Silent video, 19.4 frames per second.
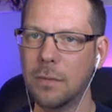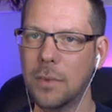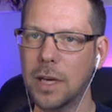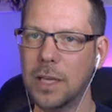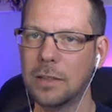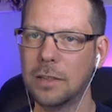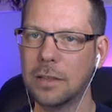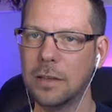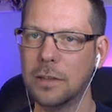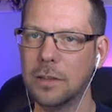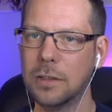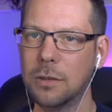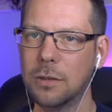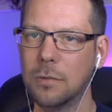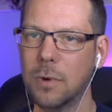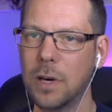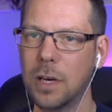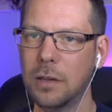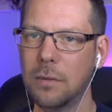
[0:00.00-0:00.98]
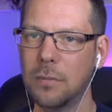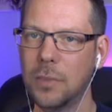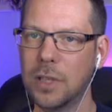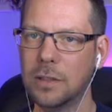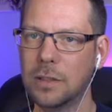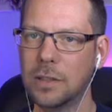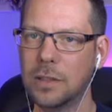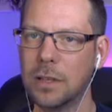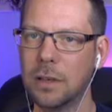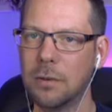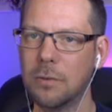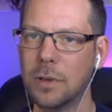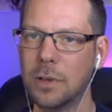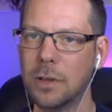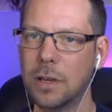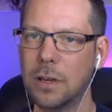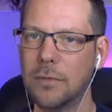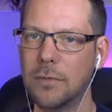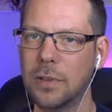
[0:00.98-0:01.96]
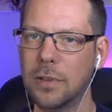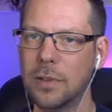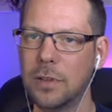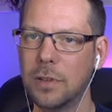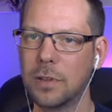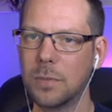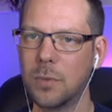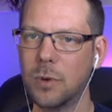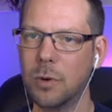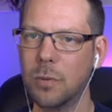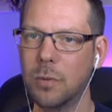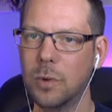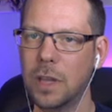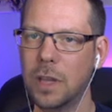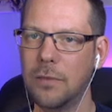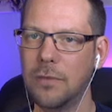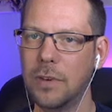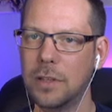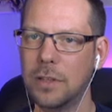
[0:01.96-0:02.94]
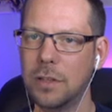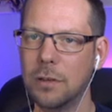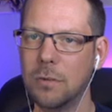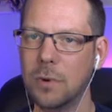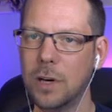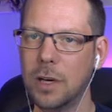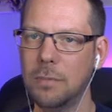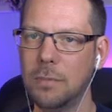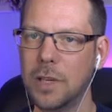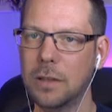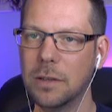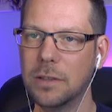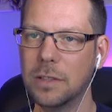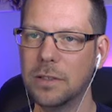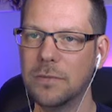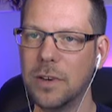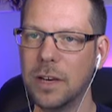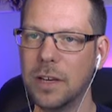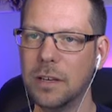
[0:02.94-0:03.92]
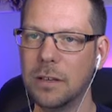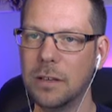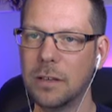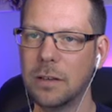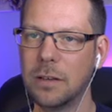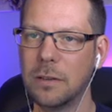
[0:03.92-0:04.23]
Mine's got a two wide middle. So we're going to have to just put up with having a two wide middle. It's fine.